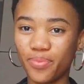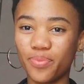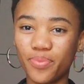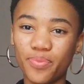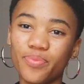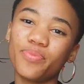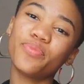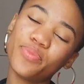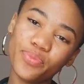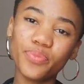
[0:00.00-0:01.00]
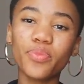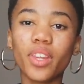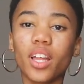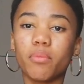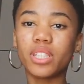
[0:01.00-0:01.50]
I'm
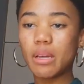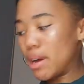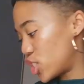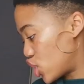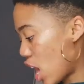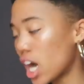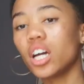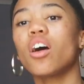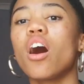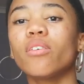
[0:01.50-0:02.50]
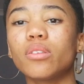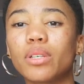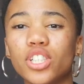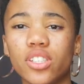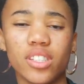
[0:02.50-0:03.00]
gonna take my jacket off. Let
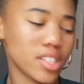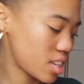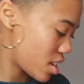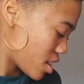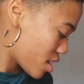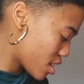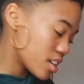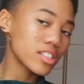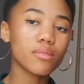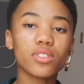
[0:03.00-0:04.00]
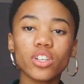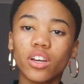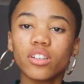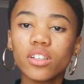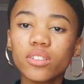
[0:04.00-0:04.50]
me just take my
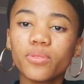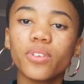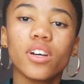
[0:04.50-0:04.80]
jacket off.